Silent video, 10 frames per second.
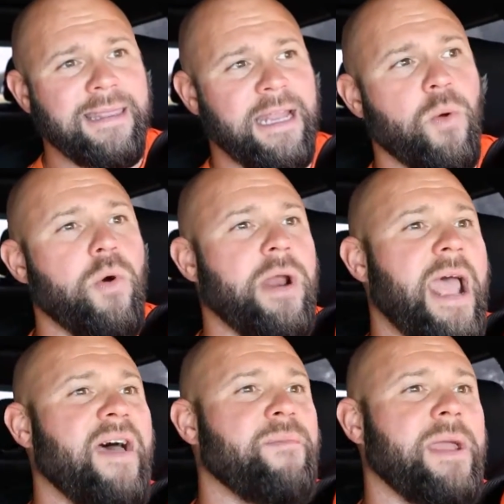Than it would
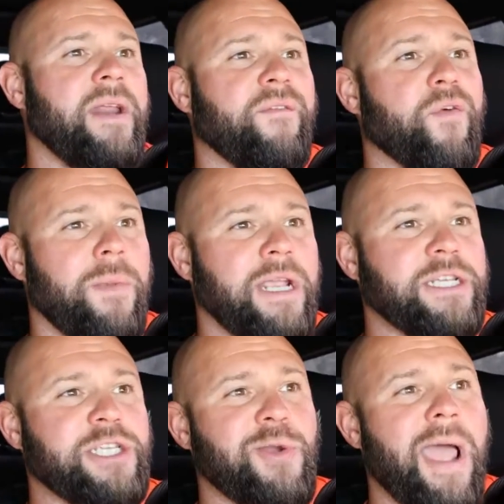have been for
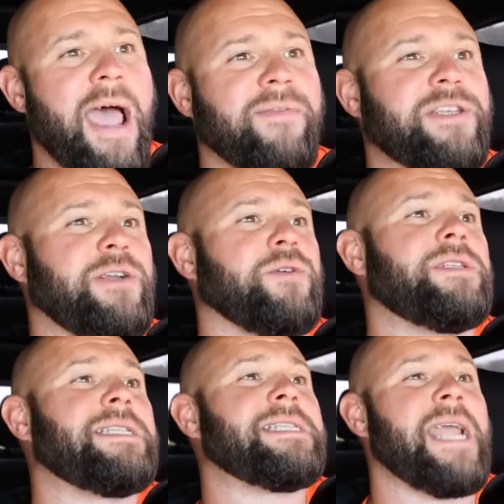me to have
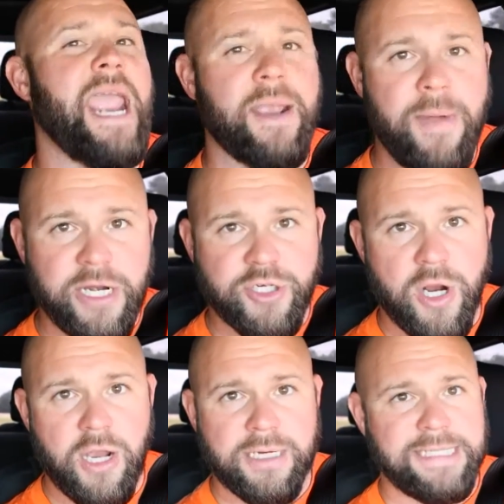to take my
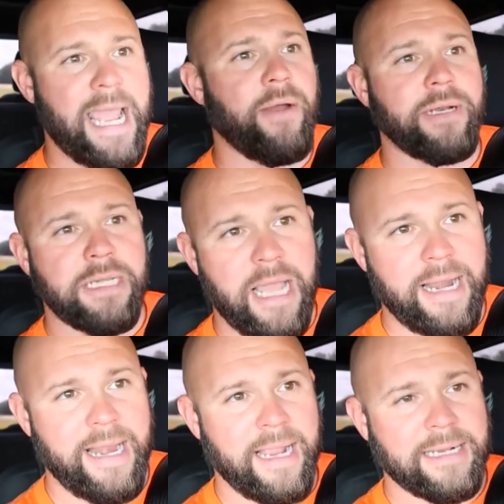truck down to
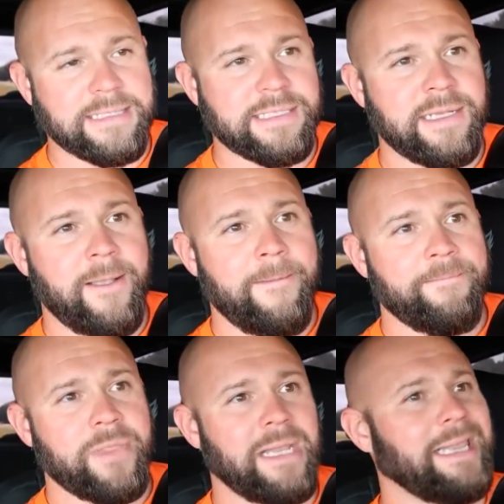Line-X,
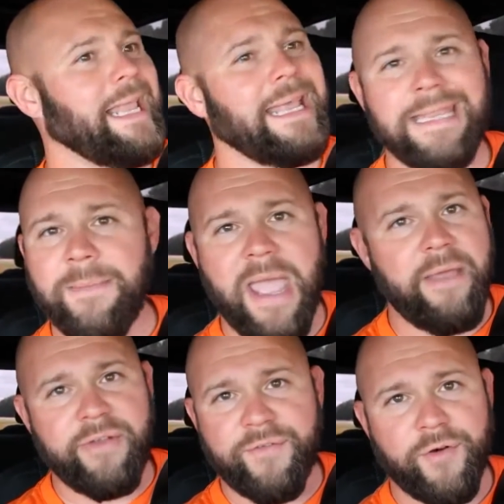let them
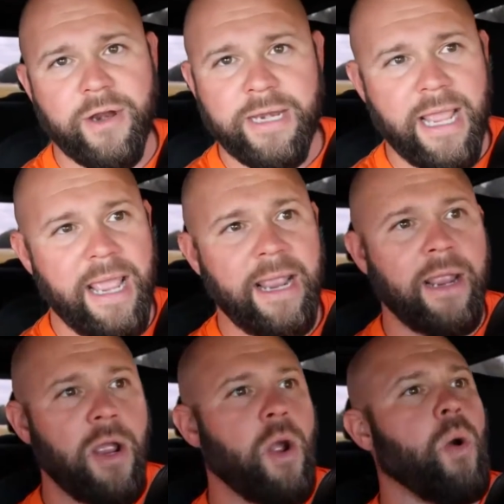have it for a
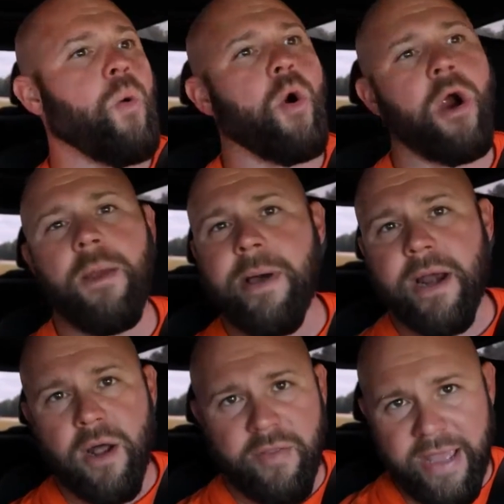day, worry
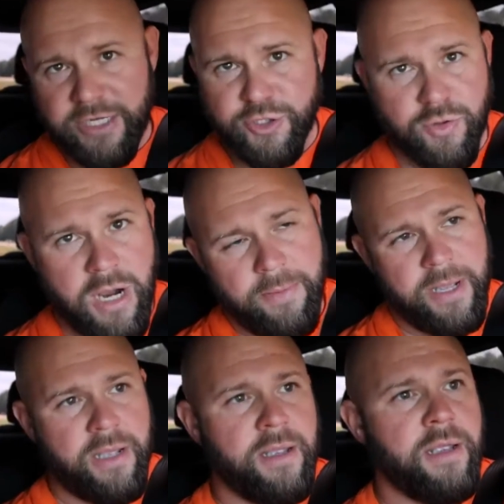about all that
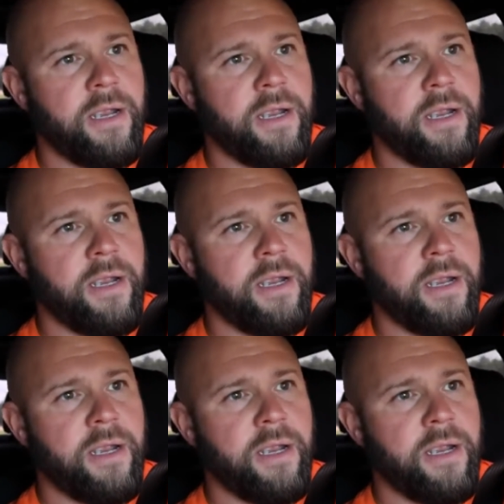drama,